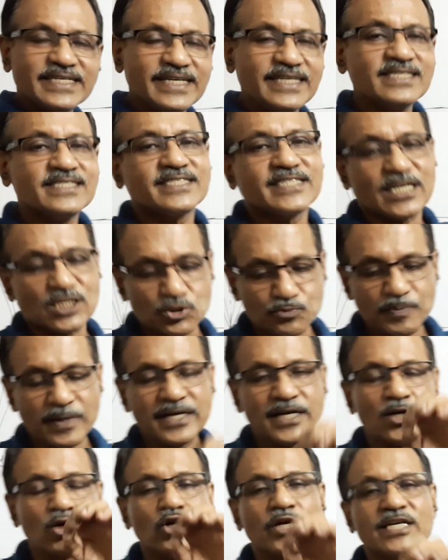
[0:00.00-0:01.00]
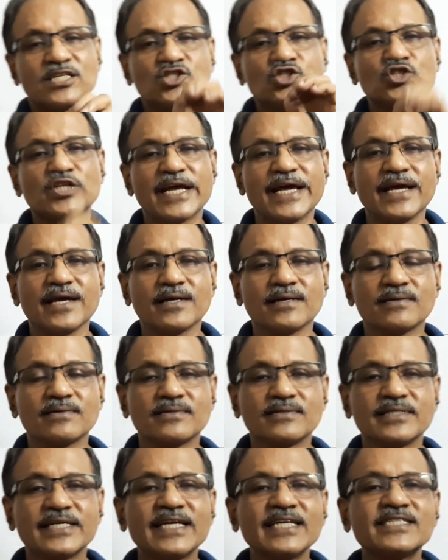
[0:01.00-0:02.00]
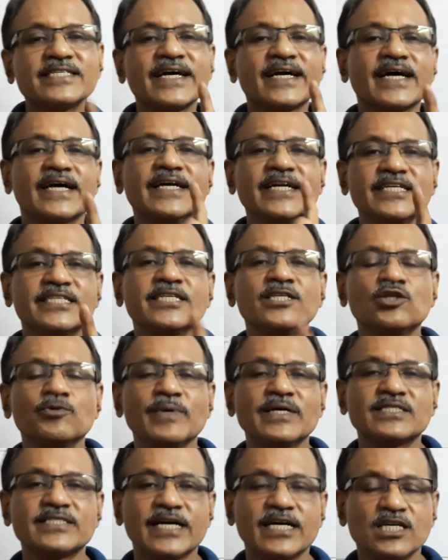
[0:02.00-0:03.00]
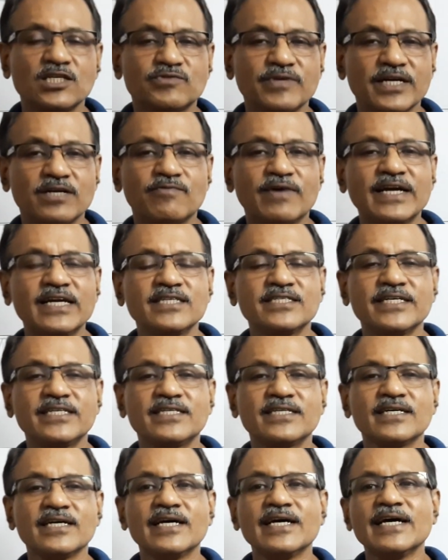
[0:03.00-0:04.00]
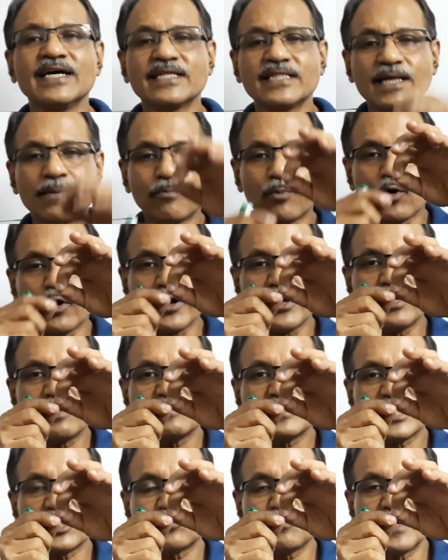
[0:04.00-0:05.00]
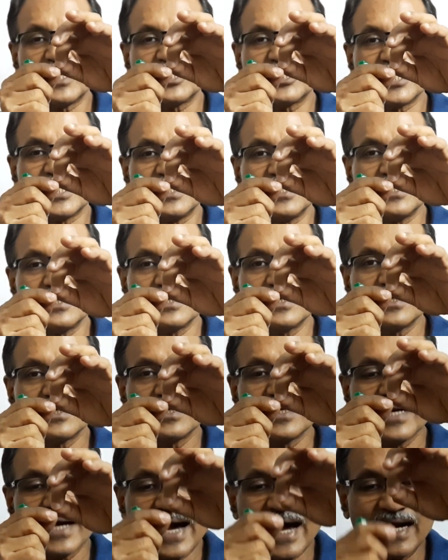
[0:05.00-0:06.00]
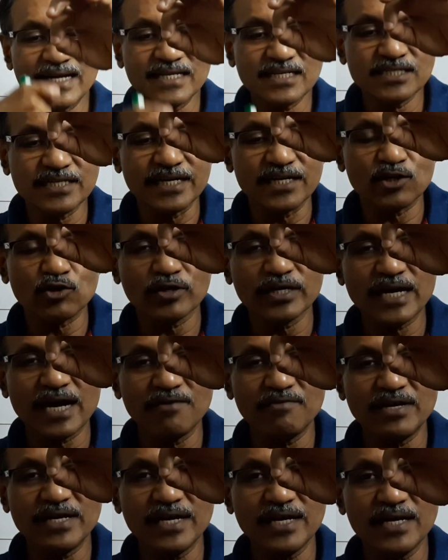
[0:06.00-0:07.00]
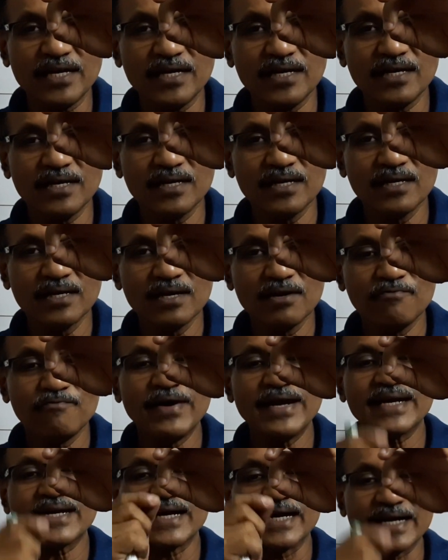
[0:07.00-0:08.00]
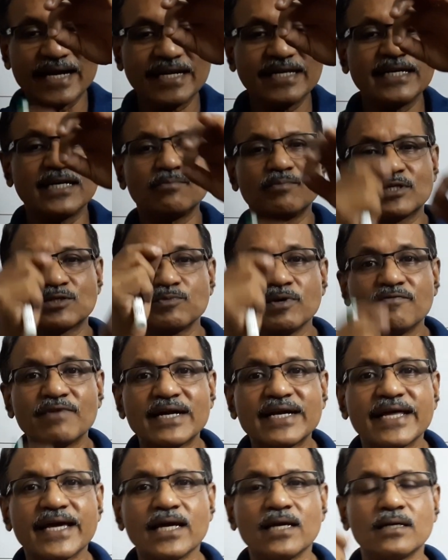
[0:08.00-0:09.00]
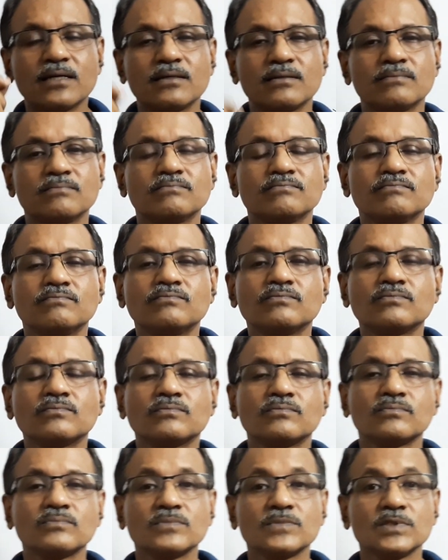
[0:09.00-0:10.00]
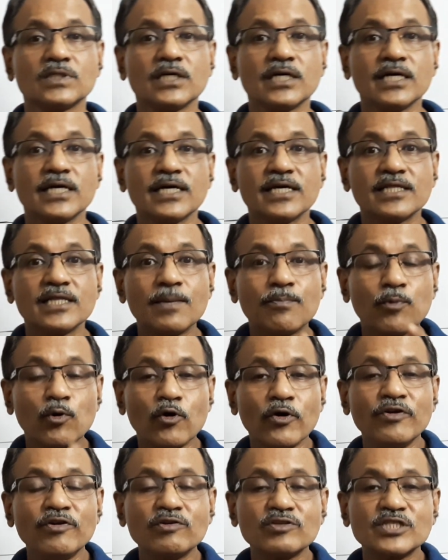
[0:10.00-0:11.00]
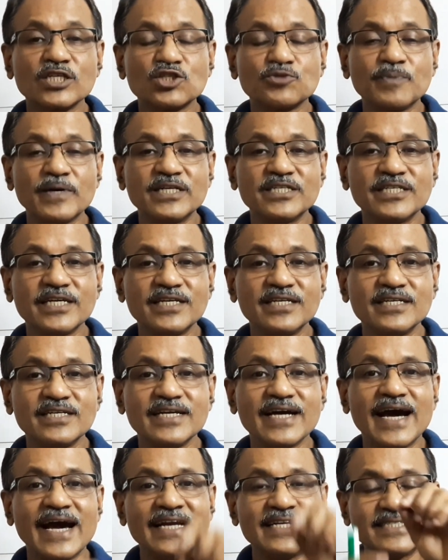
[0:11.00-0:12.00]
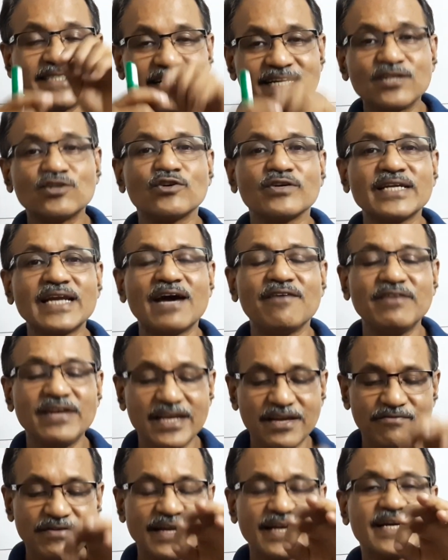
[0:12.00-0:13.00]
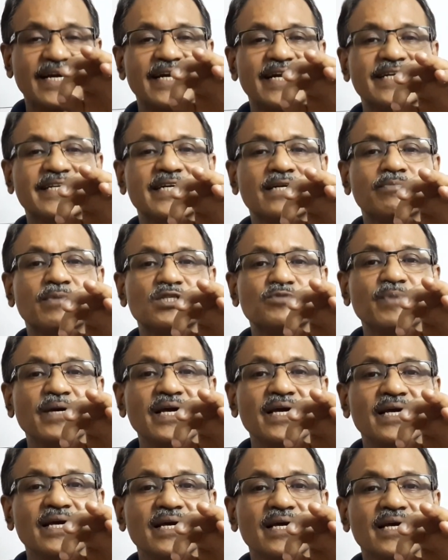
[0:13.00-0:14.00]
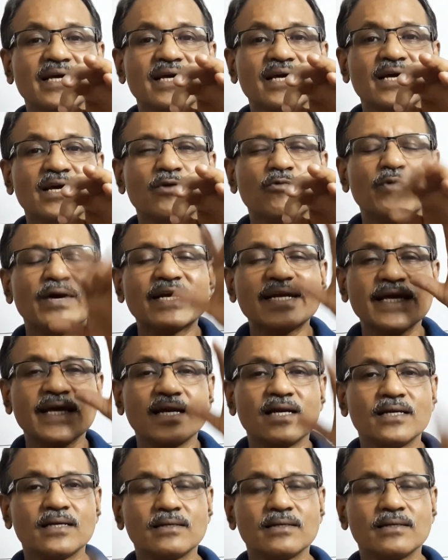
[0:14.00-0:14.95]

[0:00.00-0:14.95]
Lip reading: is suspended on a string, there is a condition to be satisfied. What is it? The point of suspension and the center of gravity when connected must be vertical. The point of suspension and center of gravity when connected must be vertical.